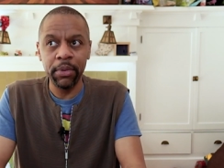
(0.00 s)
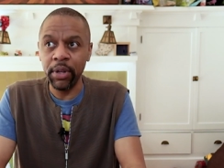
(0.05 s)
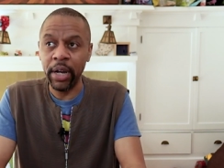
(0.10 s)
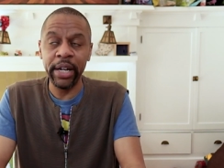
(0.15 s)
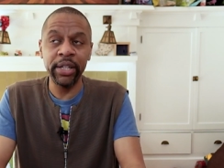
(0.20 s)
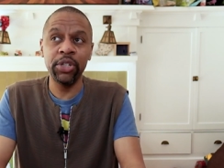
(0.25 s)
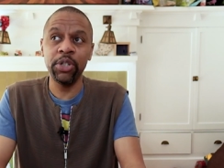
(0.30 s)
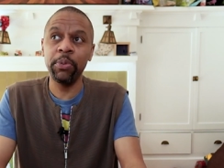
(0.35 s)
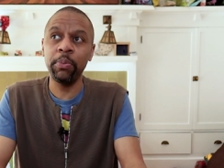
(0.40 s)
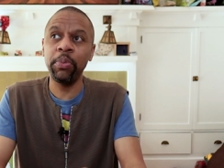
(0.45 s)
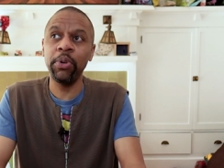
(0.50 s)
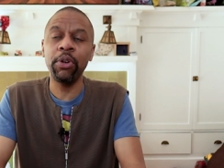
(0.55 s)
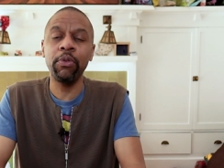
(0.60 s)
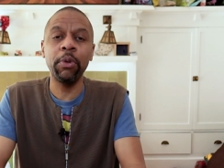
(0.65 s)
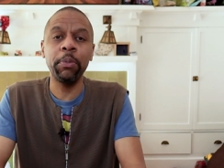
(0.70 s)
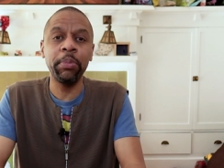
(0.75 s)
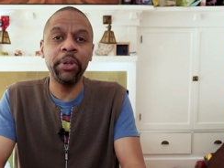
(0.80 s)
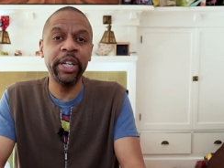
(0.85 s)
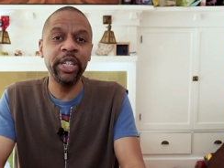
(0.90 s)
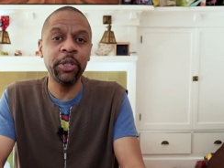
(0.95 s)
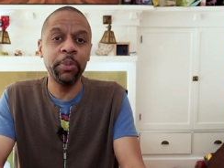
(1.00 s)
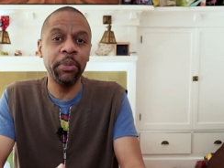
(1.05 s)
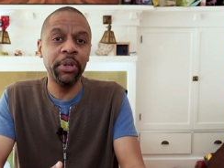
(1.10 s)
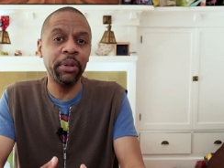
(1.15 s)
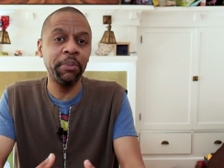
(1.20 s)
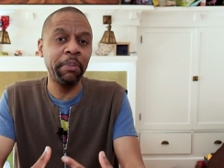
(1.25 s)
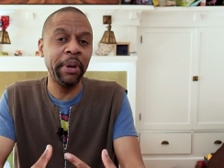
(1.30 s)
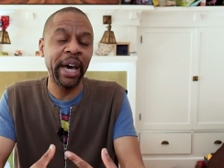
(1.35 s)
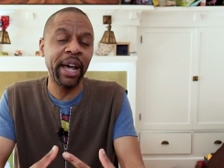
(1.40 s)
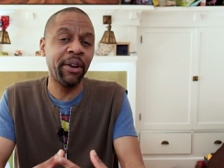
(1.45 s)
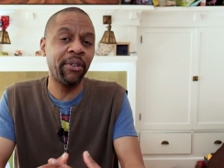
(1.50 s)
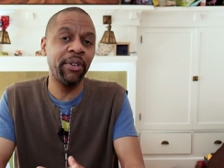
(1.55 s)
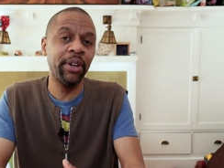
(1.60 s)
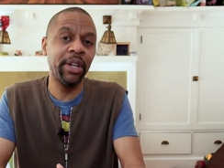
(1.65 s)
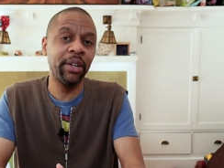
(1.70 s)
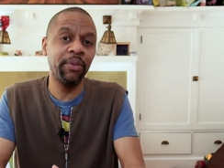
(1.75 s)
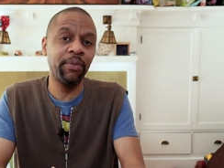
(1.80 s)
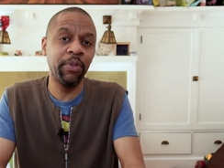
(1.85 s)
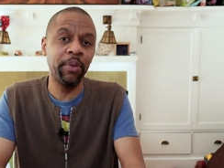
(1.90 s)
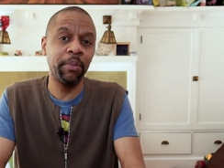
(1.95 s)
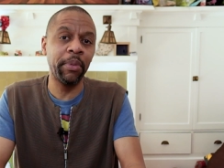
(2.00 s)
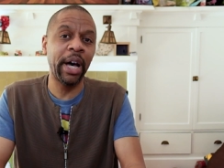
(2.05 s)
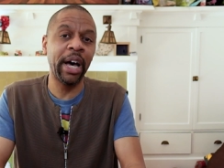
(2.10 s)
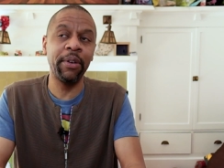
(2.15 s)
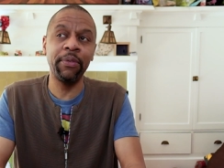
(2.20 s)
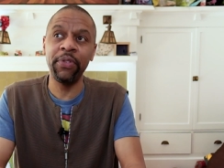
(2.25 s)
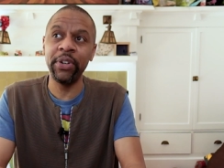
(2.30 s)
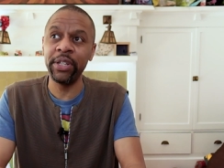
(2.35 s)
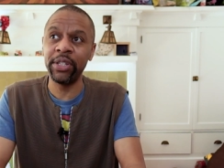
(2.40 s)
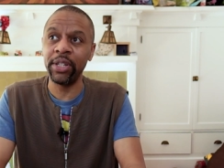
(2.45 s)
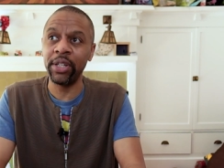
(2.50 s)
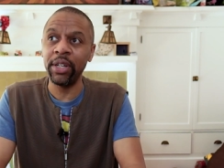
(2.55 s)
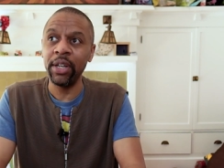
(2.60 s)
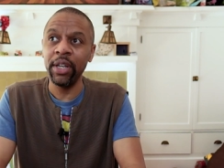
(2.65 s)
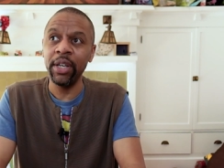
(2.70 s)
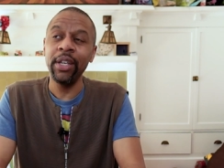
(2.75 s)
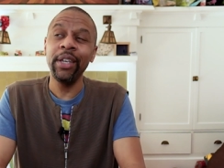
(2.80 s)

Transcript: I just put a replacement battery in from iFixit.